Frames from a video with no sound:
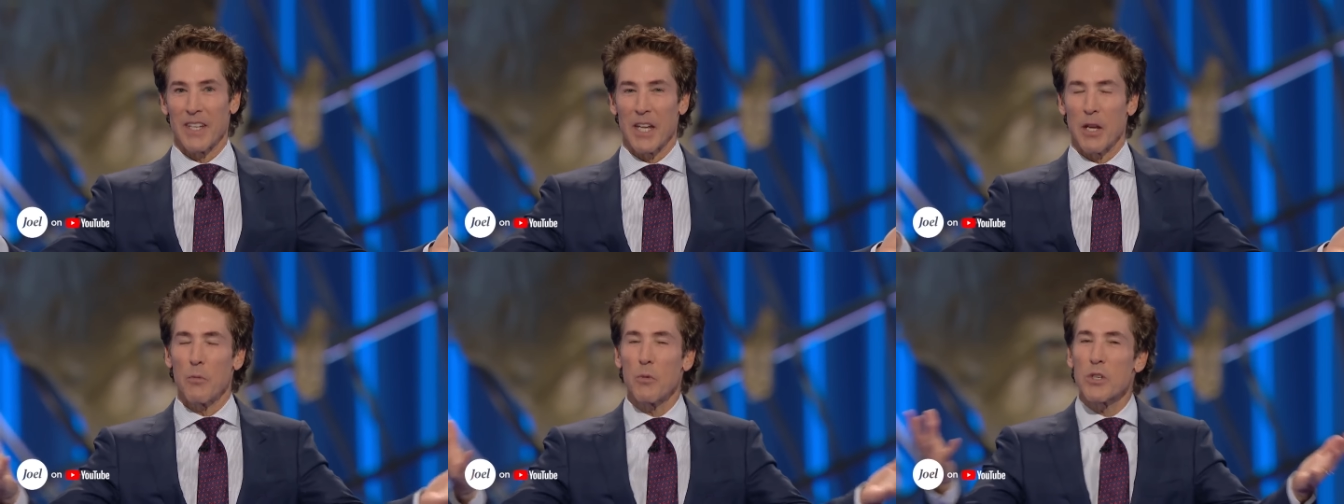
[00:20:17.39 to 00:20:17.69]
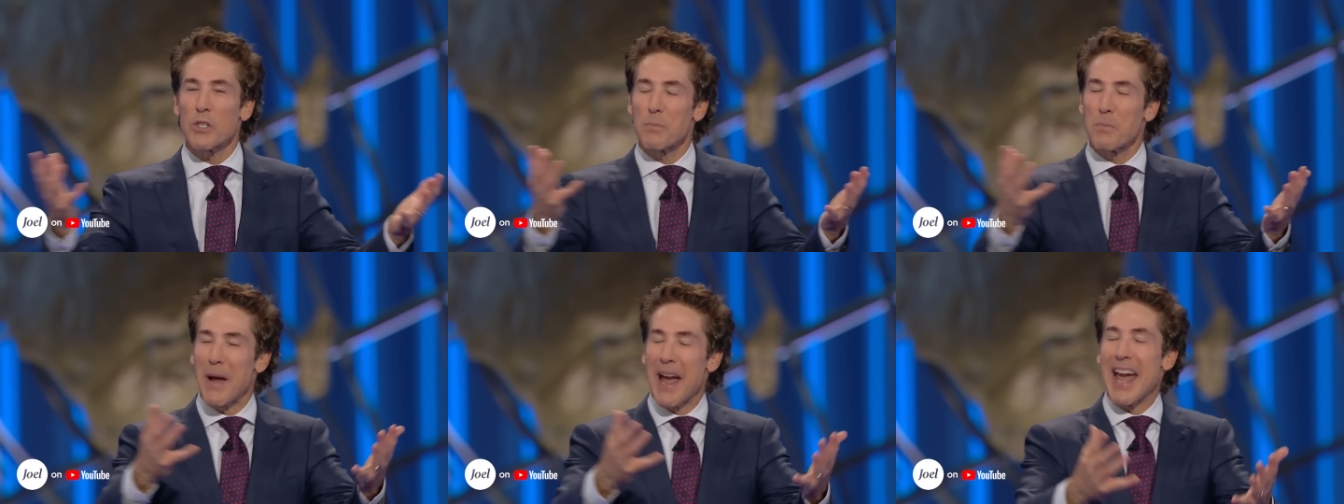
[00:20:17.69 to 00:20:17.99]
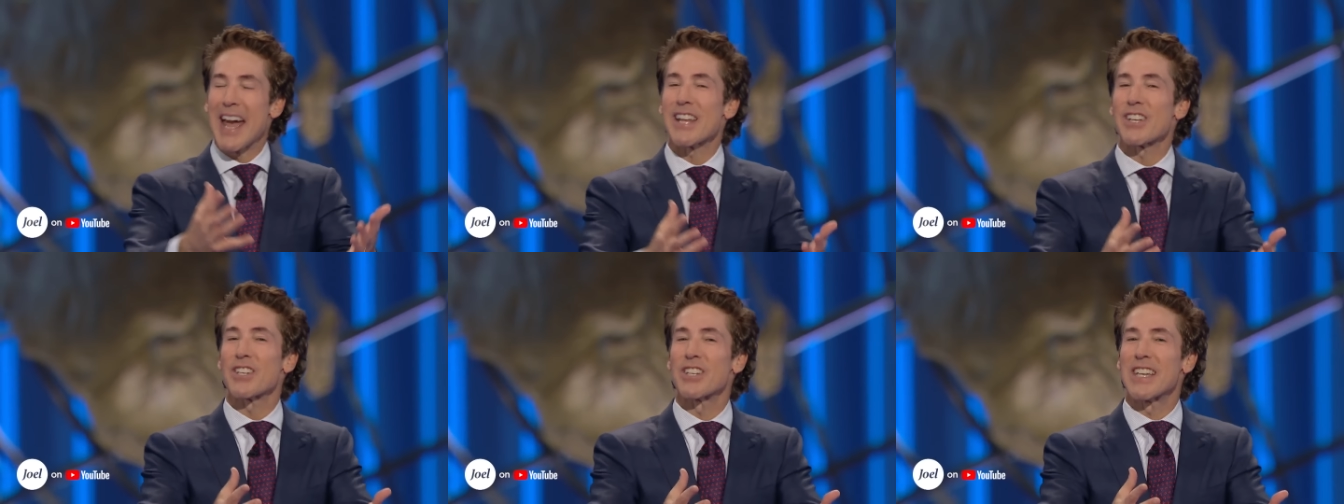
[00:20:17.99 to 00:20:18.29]
It was
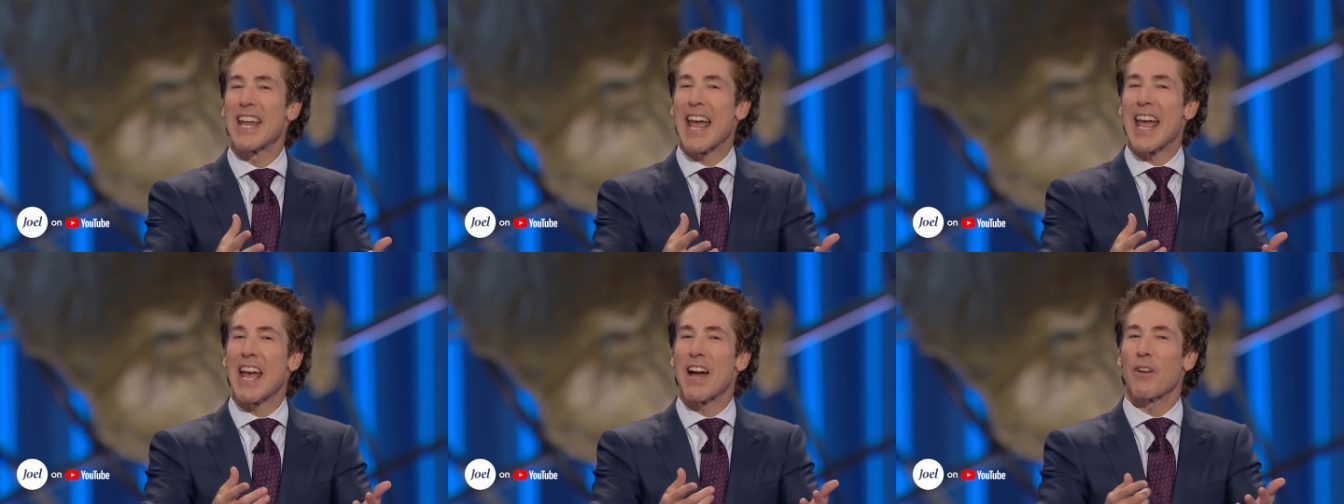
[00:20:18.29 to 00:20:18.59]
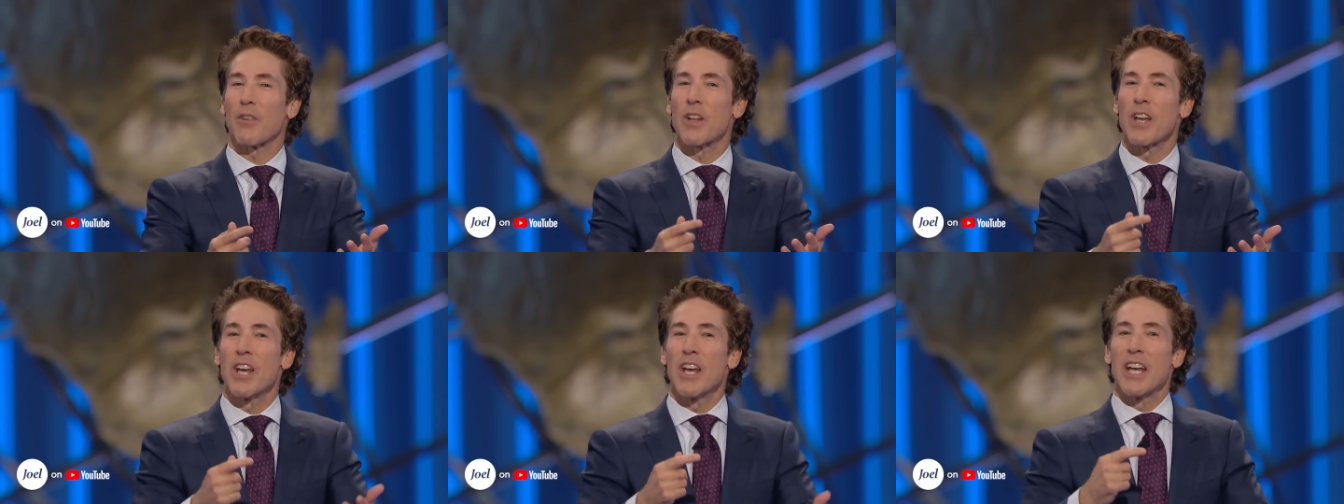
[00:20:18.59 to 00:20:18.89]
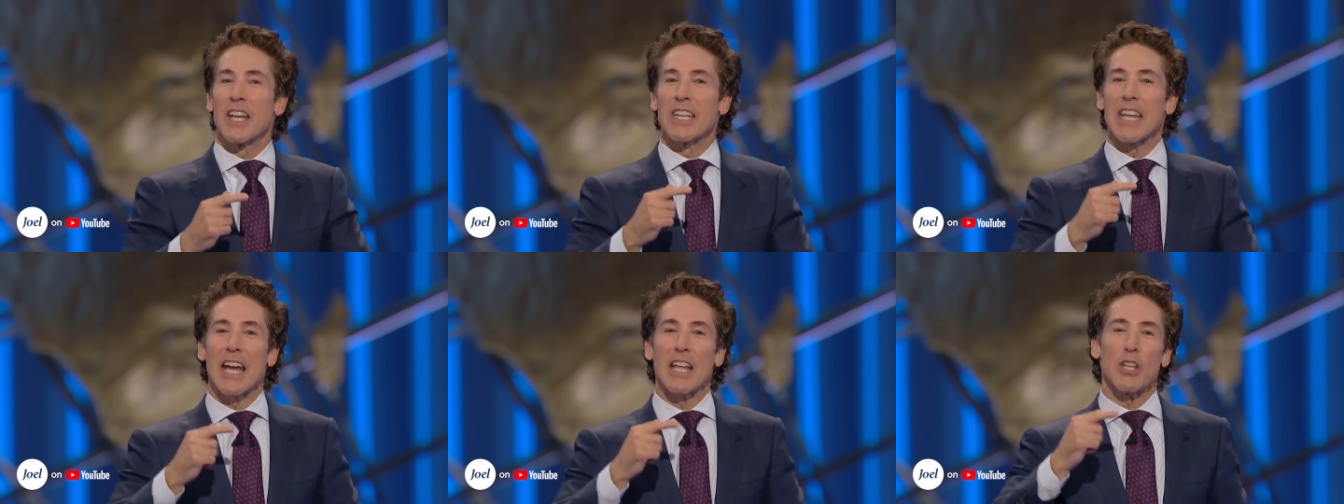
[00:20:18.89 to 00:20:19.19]
passed down,
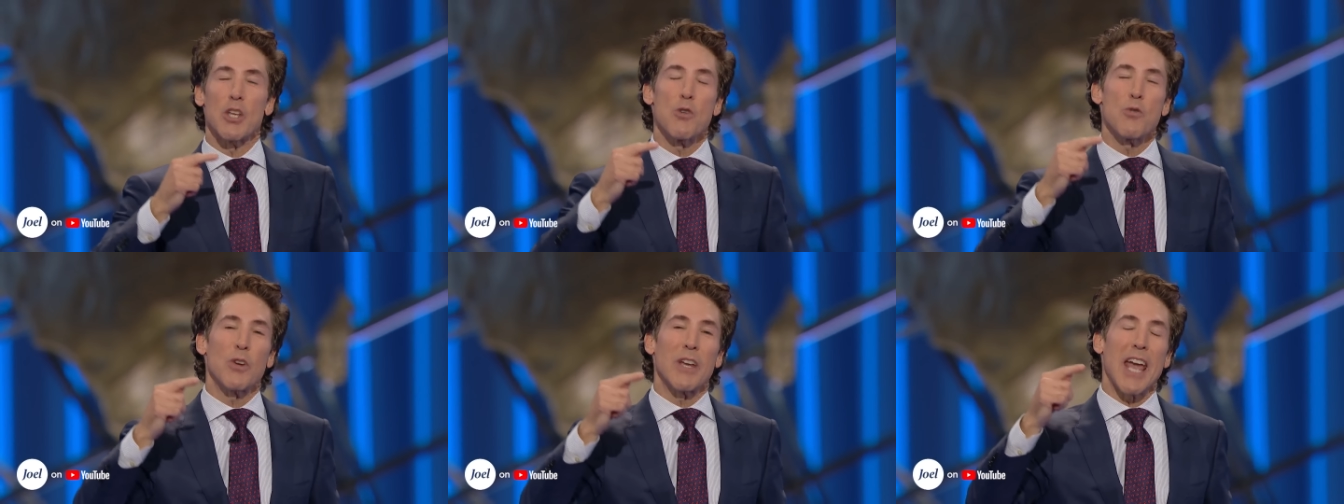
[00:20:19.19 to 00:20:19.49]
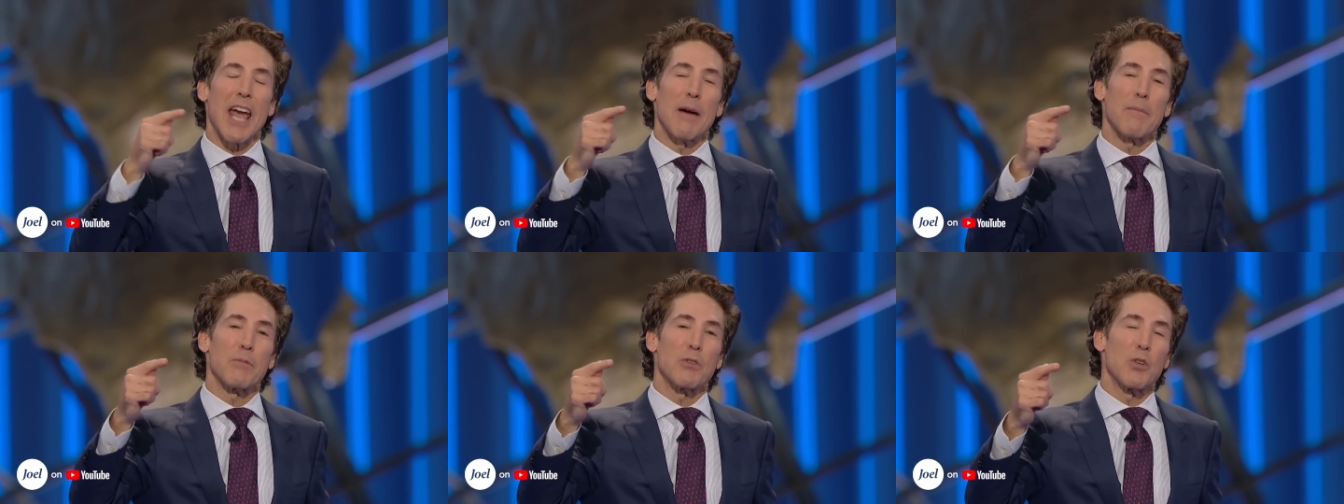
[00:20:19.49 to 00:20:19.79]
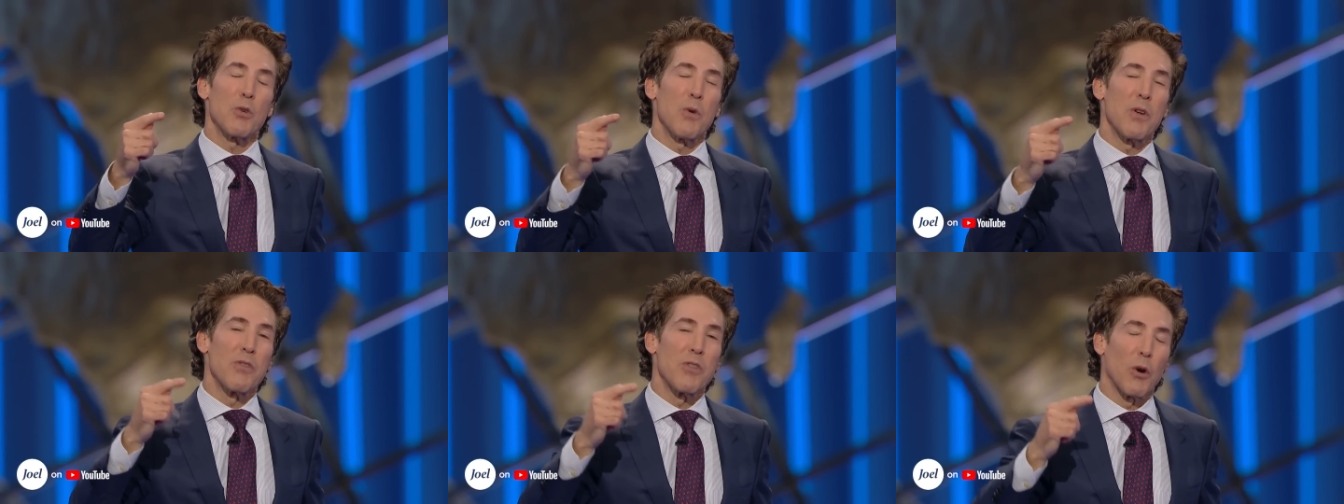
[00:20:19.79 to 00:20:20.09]
yet you kept
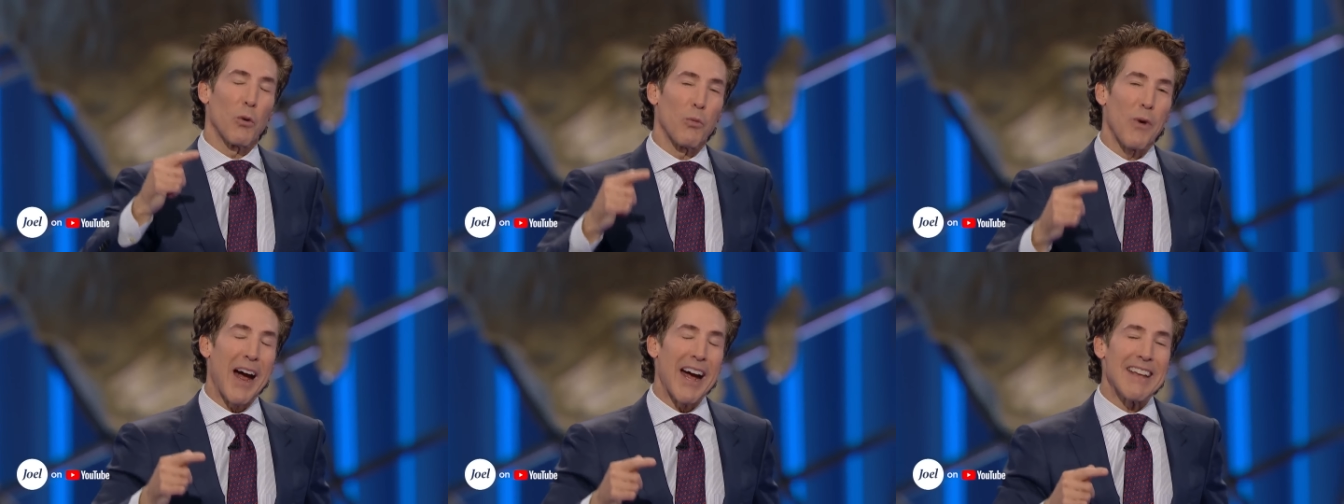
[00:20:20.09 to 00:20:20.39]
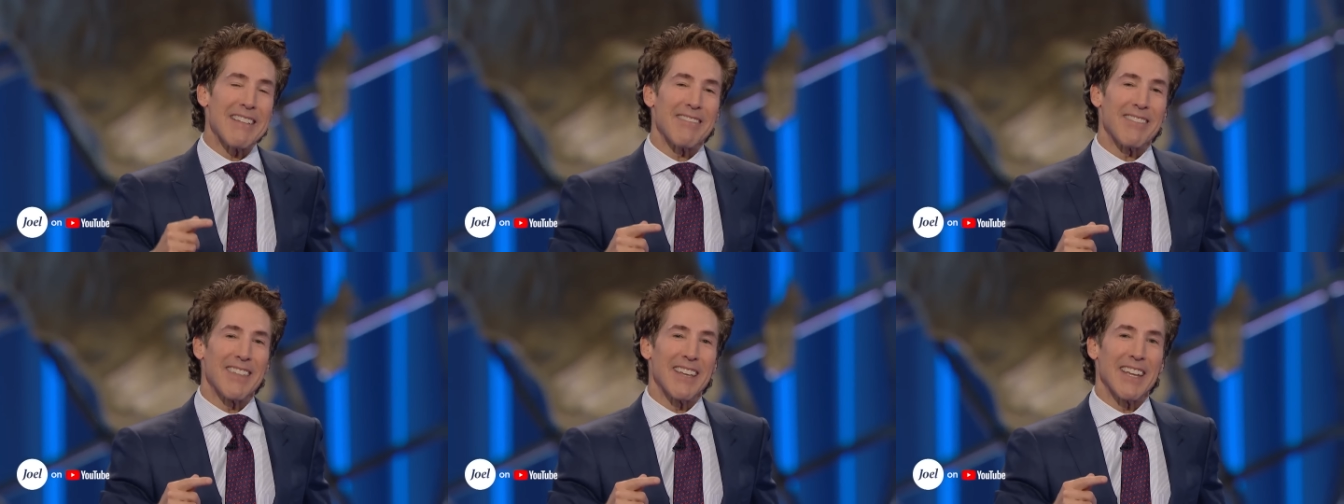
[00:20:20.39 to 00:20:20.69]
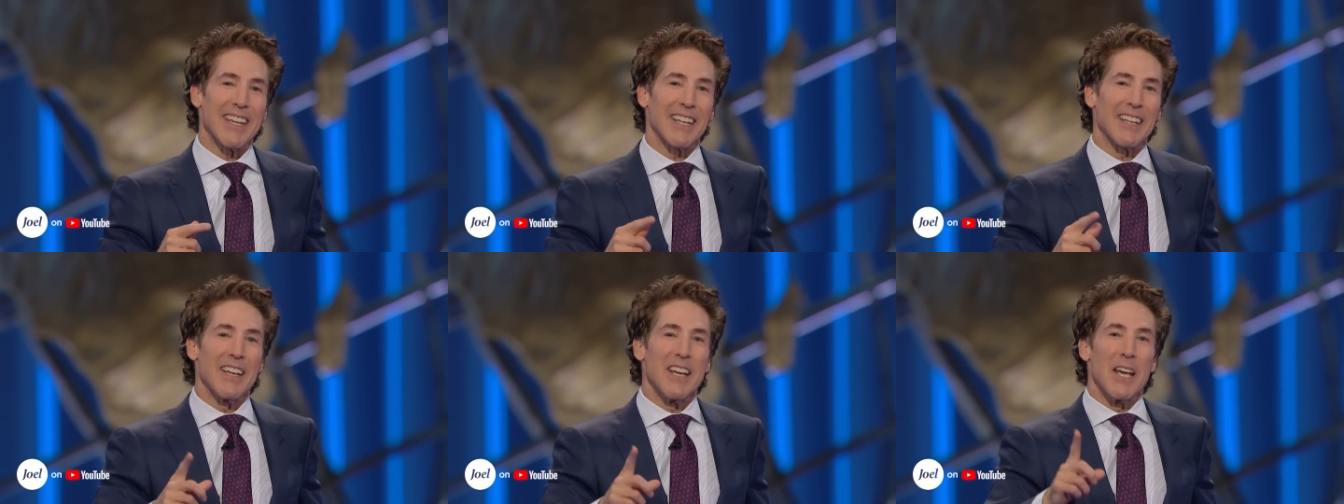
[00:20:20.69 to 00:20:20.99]
doing the right
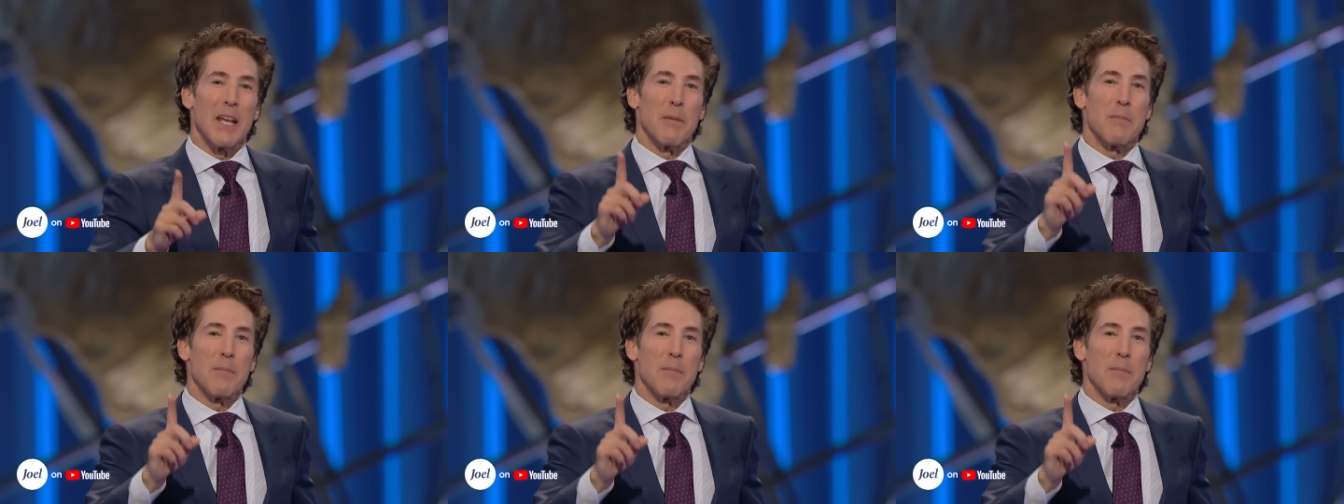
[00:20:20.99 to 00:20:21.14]
thing.